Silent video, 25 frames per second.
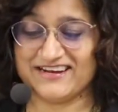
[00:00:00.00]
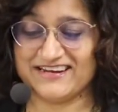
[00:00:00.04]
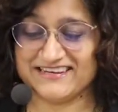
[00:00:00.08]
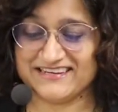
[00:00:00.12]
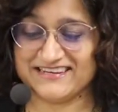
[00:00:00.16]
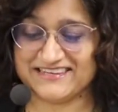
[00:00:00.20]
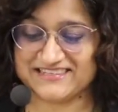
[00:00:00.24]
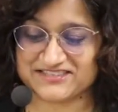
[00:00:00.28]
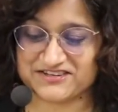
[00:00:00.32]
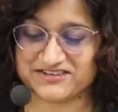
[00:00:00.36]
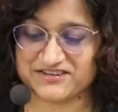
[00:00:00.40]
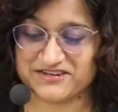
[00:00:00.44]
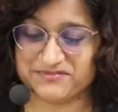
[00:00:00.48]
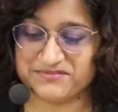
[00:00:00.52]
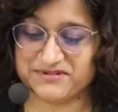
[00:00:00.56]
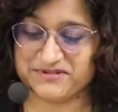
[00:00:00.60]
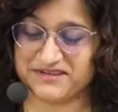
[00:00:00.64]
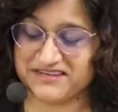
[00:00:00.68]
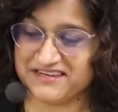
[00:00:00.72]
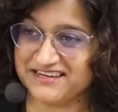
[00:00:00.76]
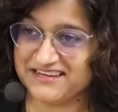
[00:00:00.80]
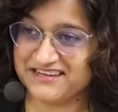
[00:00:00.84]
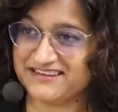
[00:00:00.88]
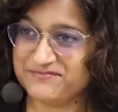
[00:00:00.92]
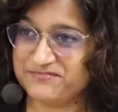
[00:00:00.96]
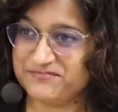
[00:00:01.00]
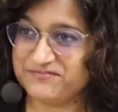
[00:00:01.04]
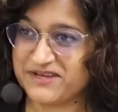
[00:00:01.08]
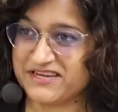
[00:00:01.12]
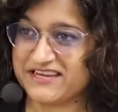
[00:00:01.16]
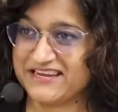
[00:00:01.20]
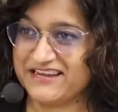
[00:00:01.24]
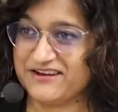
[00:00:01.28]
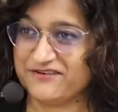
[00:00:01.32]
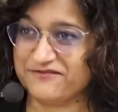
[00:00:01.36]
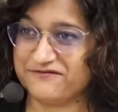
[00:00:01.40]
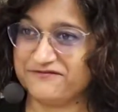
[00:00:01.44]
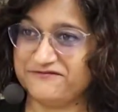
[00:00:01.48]
It's going to be picking
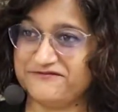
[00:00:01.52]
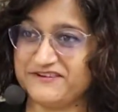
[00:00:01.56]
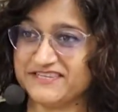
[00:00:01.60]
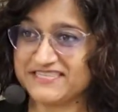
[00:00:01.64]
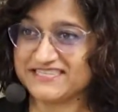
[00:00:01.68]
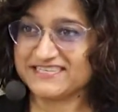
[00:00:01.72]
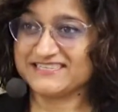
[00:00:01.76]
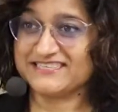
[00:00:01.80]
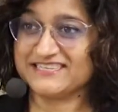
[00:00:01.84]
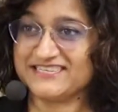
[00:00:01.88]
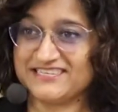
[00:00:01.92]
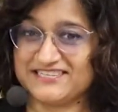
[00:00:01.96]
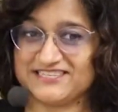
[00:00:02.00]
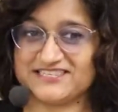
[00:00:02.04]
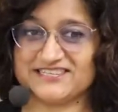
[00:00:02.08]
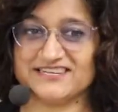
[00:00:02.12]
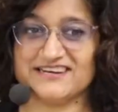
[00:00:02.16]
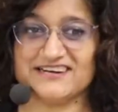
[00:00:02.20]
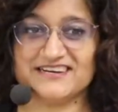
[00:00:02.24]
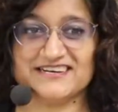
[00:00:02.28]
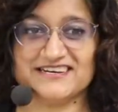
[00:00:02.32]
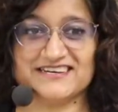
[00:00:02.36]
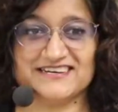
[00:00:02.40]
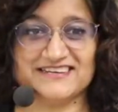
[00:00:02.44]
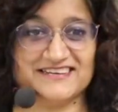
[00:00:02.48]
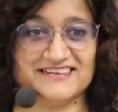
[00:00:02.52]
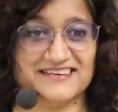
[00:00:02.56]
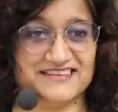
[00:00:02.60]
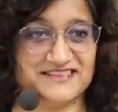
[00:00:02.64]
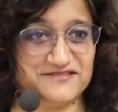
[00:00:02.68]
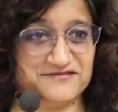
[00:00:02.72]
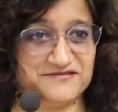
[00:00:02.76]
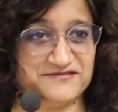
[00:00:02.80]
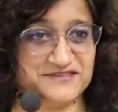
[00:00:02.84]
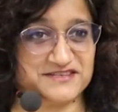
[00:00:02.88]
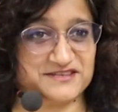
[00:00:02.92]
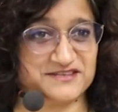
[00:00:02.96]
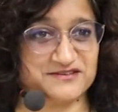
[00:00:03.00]
out physically stuck in the
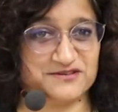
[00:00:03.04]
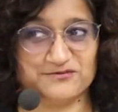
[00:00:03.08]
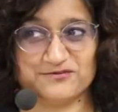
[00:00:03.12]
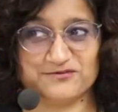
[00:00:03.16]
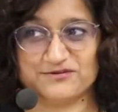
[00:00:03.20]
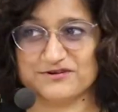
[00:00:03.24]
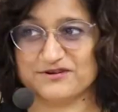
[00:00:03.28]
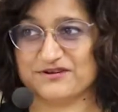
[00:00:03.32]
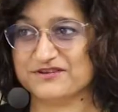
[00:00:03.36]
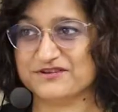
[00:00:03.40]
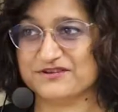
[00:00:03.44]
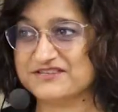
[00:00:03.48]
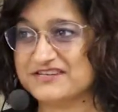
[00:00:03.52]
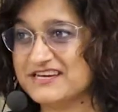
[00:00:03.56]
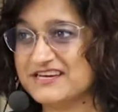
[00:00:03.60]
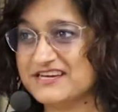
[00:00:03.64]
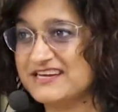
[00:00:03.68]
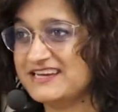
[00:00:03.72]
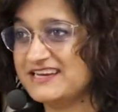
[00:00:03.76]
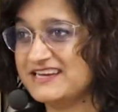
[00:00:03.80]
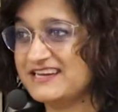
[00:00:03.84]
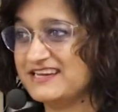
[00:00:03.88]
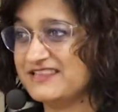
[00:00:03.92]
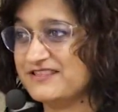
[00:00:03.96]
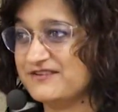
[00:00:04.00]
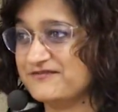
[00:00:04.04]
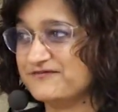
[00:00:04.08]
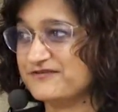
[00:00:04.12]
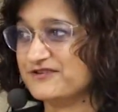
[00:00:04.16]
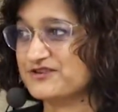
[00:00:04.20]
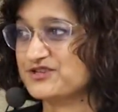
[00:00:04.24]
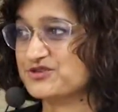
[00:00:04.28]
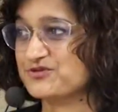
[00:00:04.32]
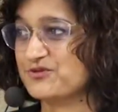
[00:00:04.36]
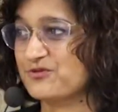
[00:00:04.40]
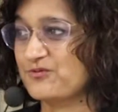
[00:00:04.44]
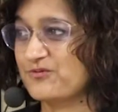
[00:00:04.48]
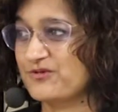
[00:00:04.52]
physical world. In the
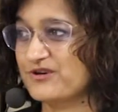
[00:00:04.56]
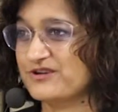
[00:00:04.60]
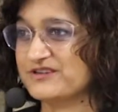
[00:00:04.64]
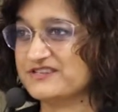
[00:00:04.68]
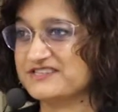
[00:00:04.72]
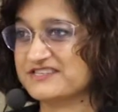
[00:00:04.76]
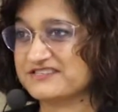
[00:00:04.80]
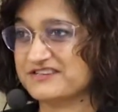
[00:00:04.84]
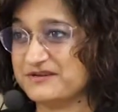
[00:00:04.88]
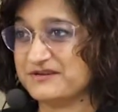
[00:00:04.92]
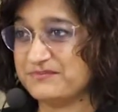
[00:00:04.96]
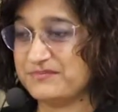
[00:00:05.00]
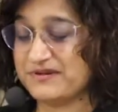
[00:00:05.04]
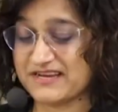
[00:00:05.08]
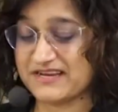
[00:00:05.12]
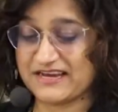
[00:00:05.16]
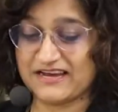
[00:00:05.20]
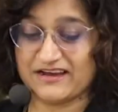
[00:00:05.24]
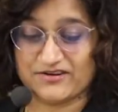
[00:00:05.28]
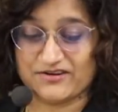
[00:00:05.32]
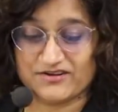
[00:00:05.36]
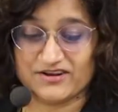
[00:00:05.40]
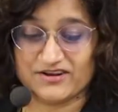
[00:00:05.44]
virtual world, it's going to pick out